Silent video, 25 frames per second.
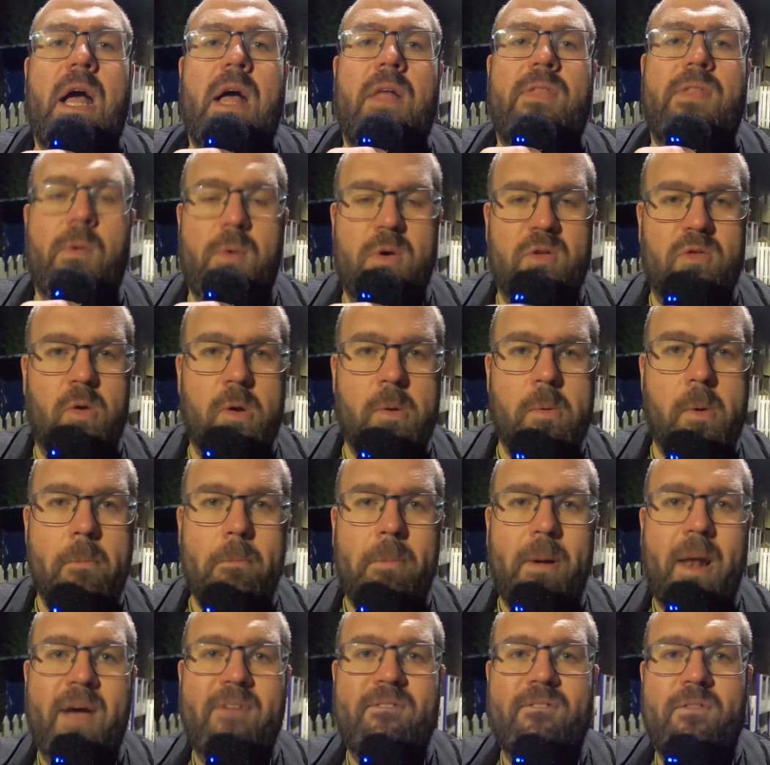There is only one
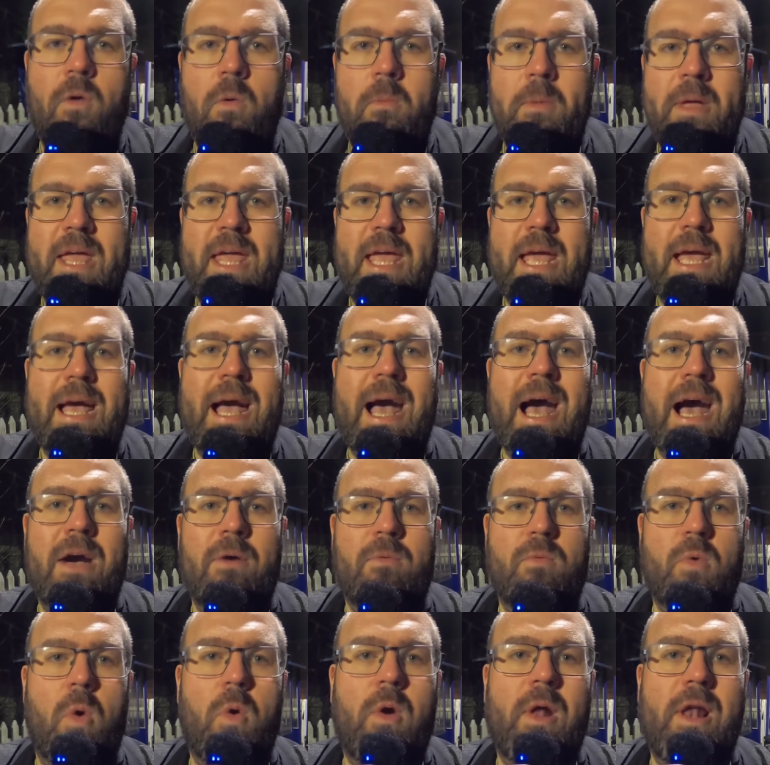platform here
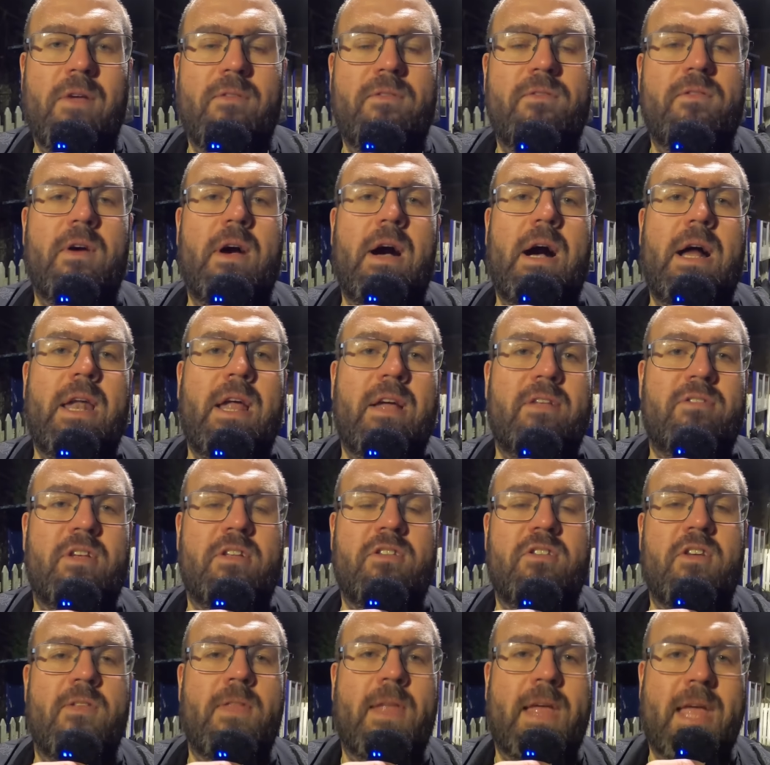at Rawcliffe, and as I
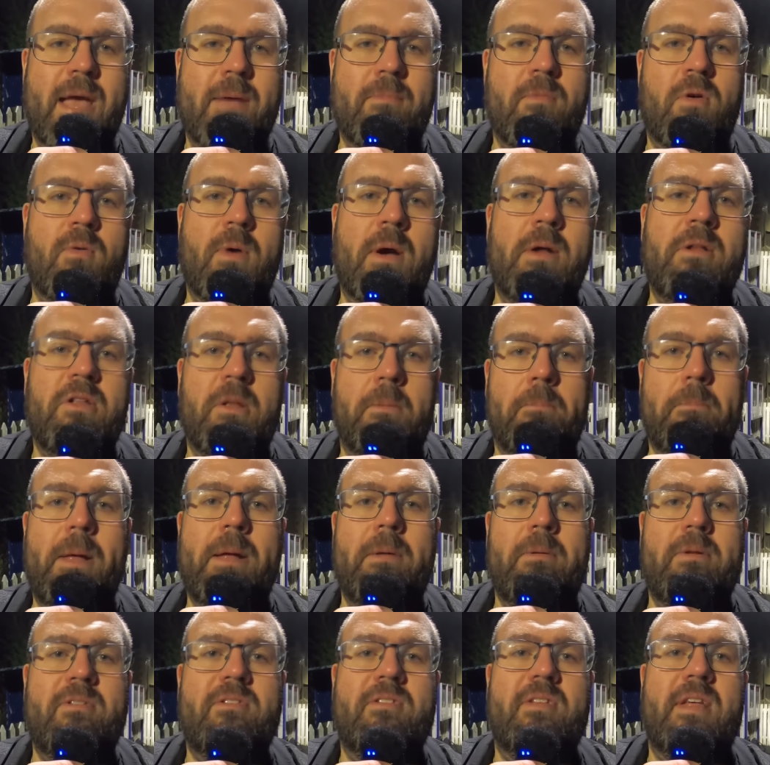turn the camera around you'll be
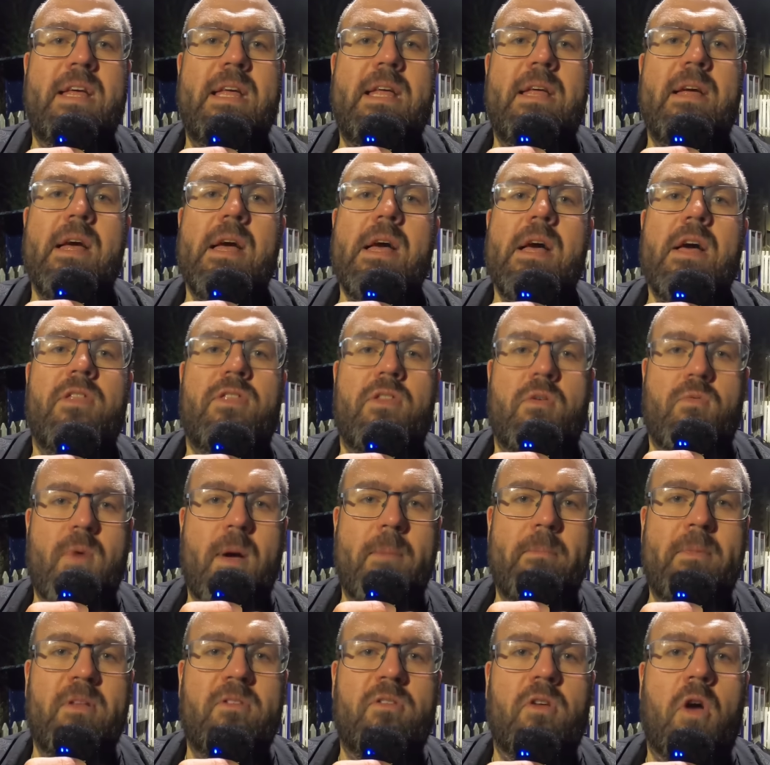able to see the
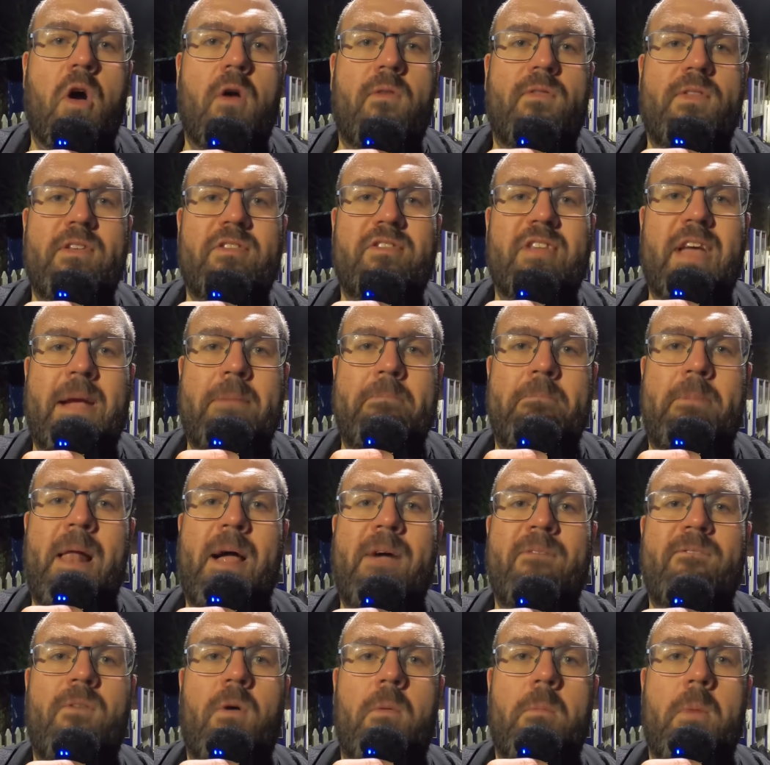remnants of the second
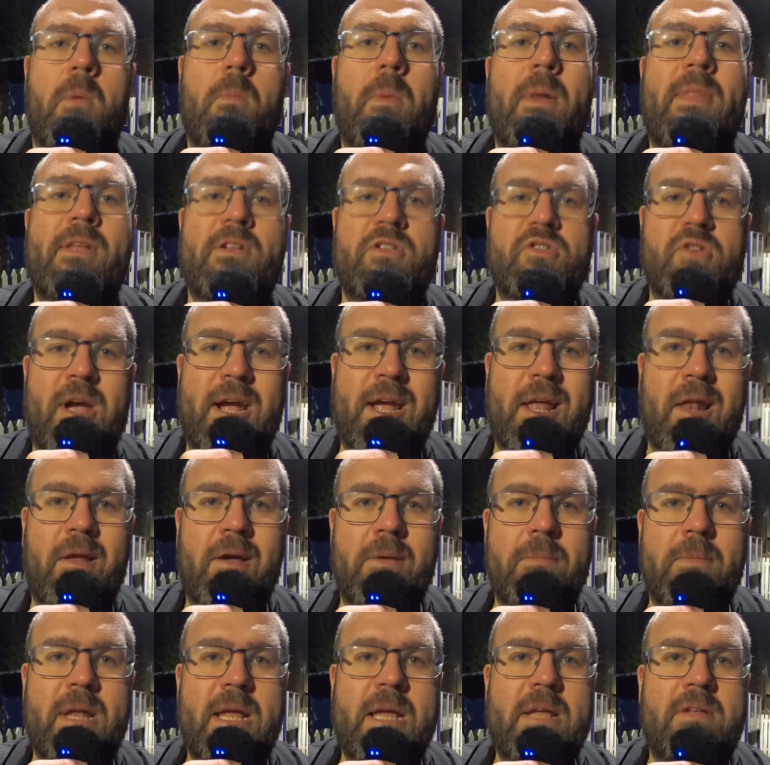platform and where the track
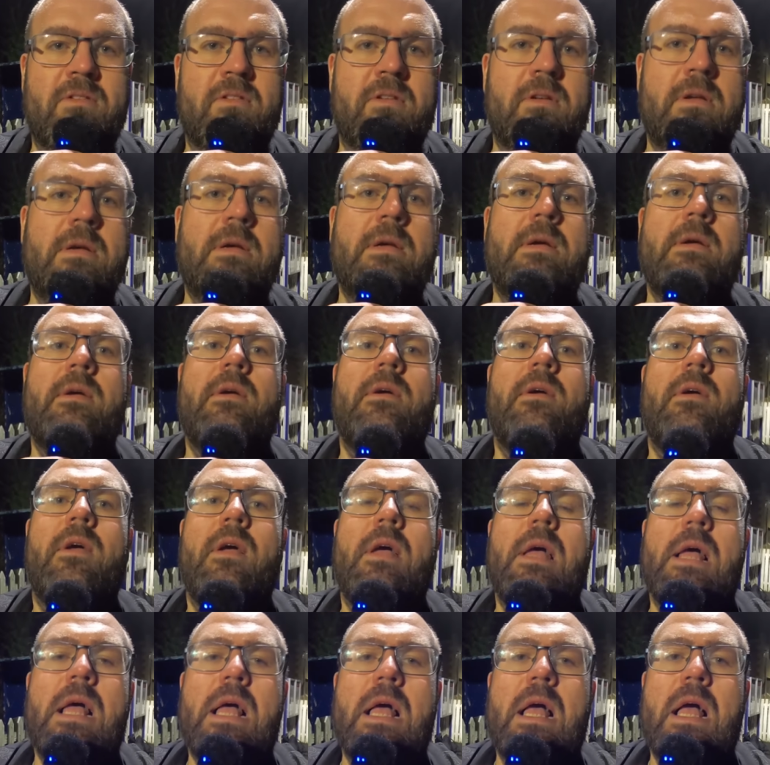alignment is.
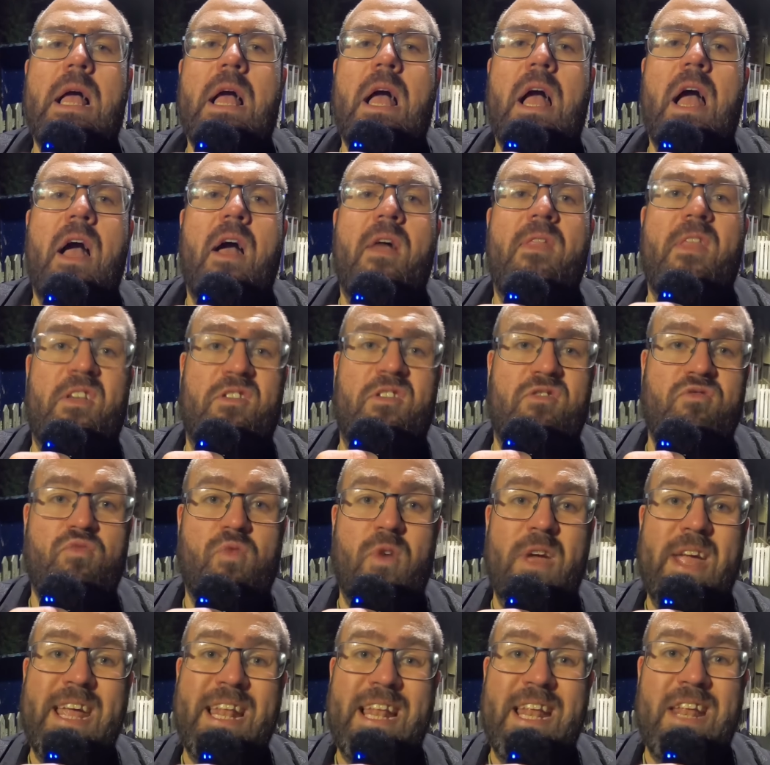There's
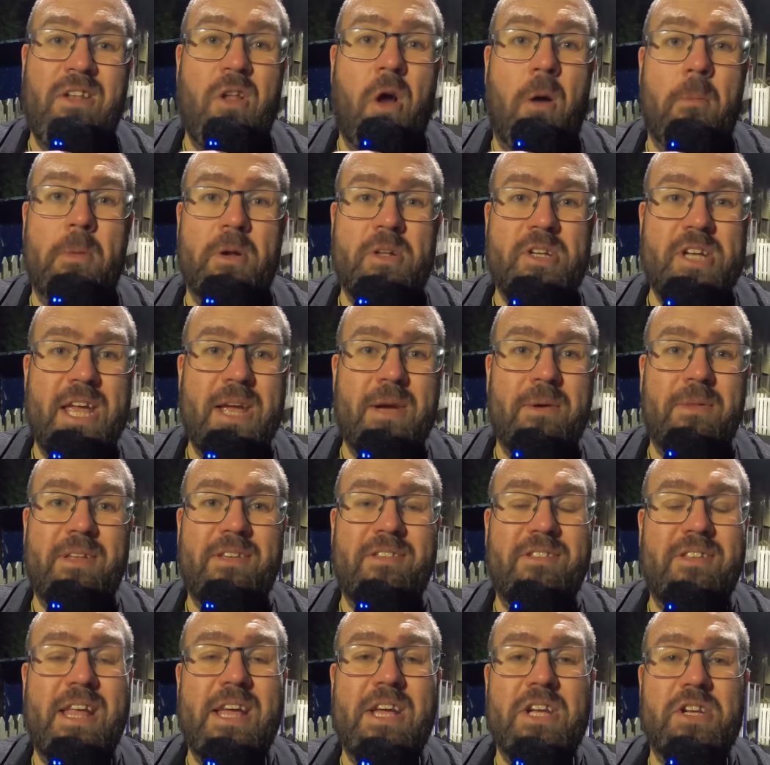really not much here at
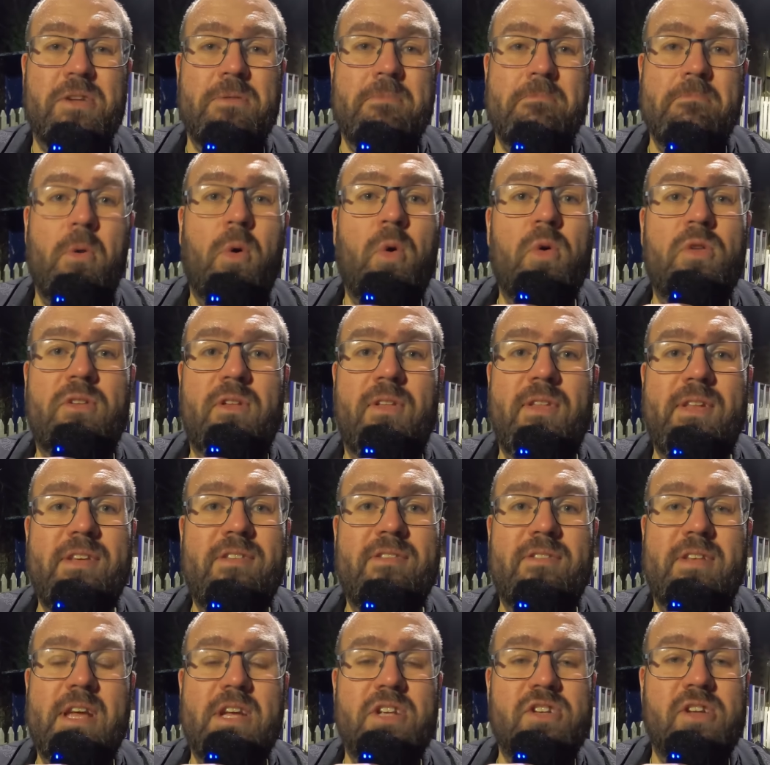this station. Most of these
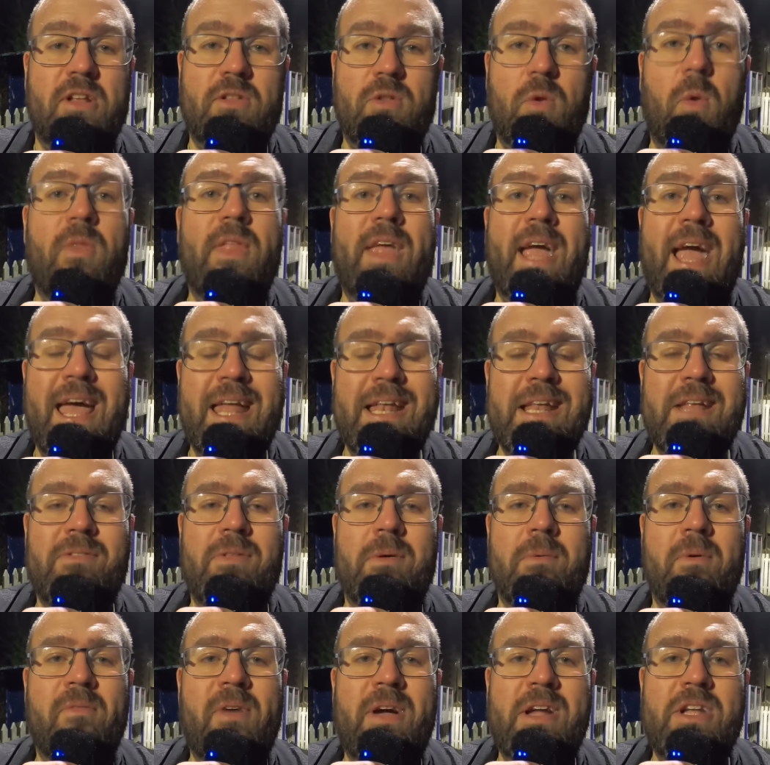stations, I don't think any of
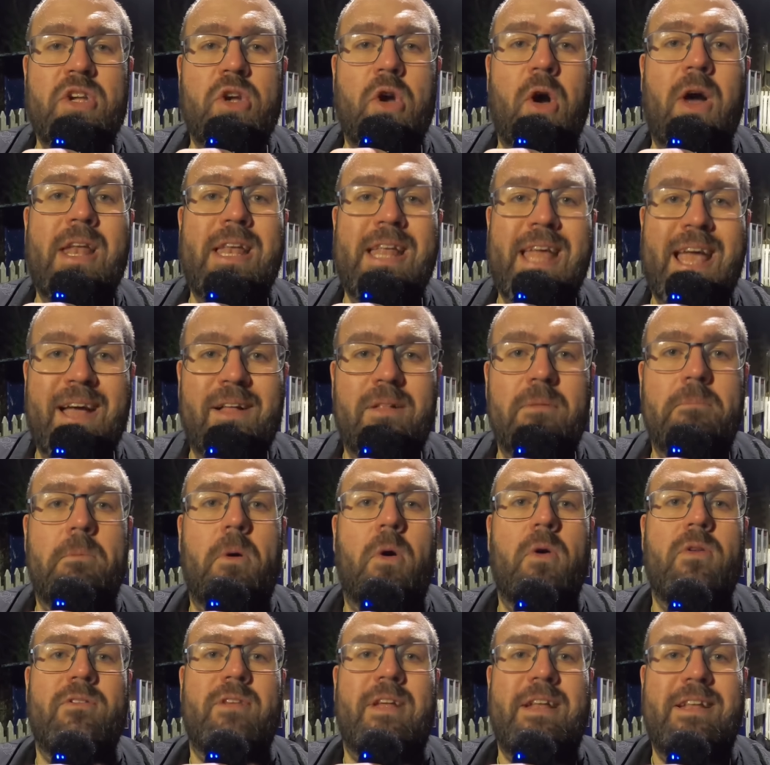them have actually got any help
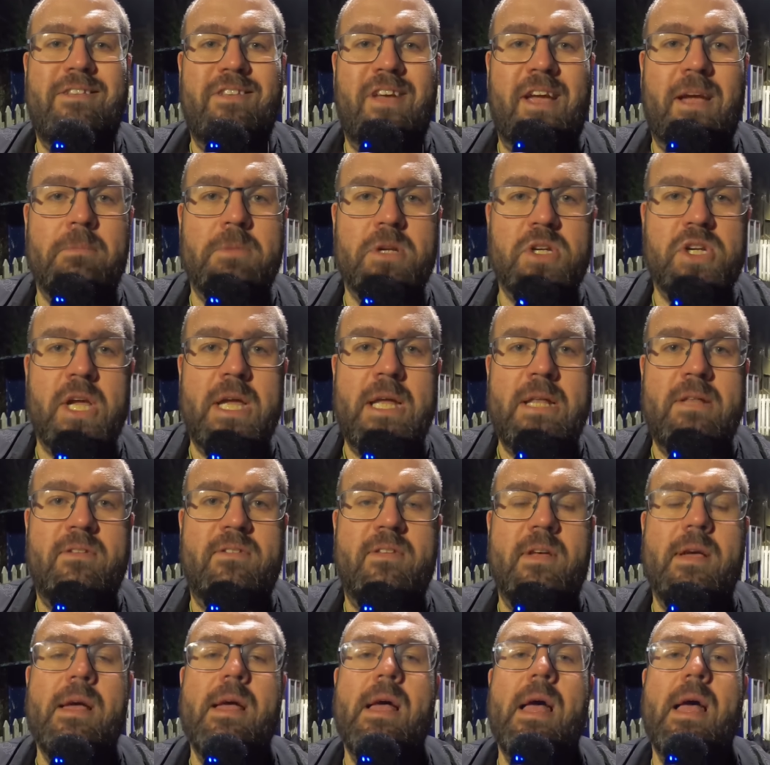points, any ticket machines,